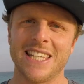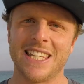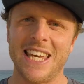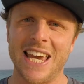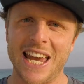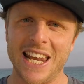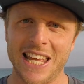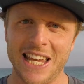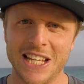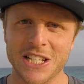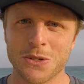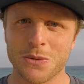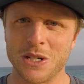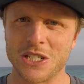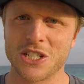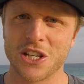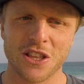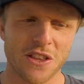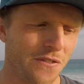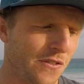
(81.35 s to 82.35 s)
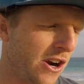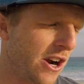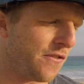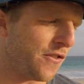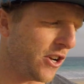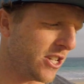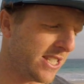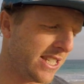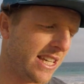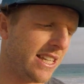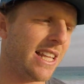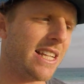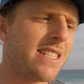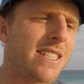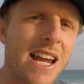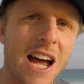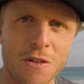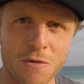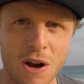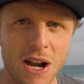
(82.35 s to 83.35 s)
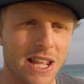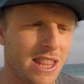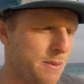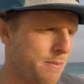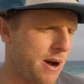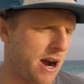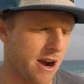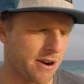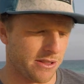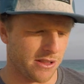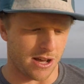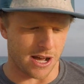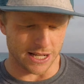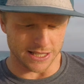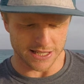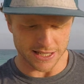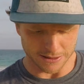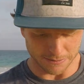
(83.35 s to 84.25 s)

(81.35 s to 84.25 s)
get into it. So the very first thing, let's start running the bar and lines.